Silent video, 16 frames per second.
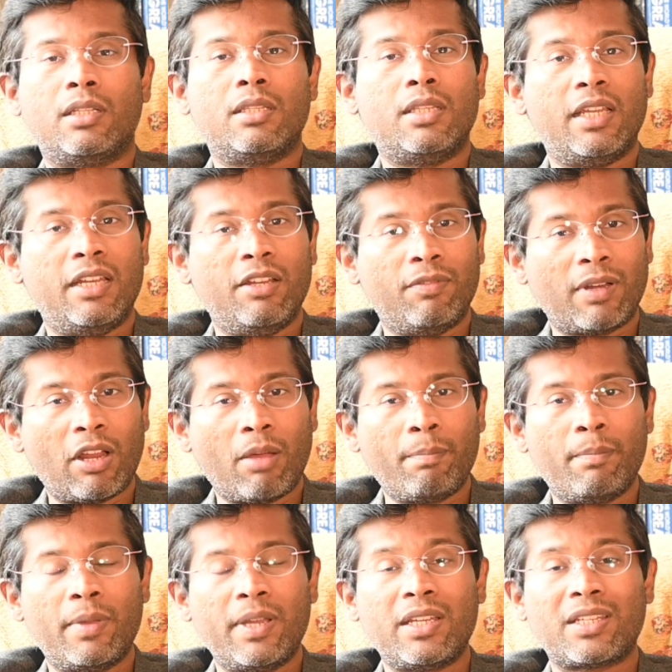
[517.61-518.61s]
The
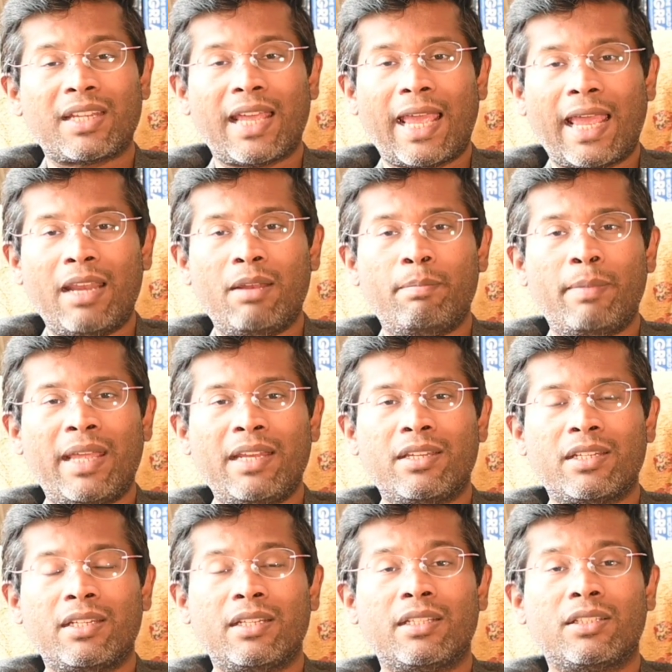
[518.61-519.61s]
development and
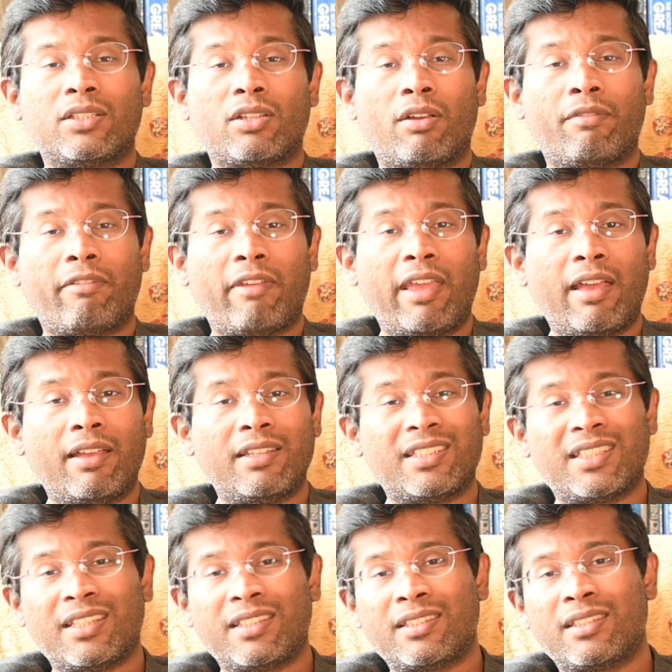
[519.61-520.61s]
maintenance of AI
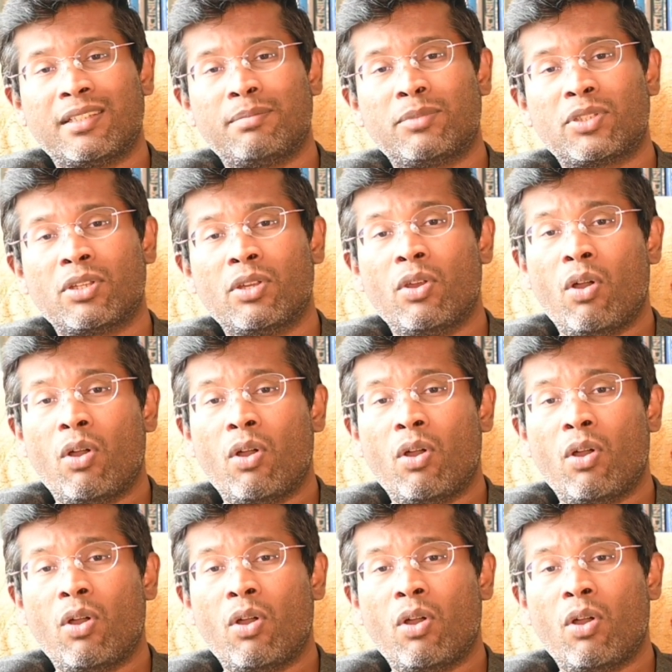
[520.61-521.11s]
systems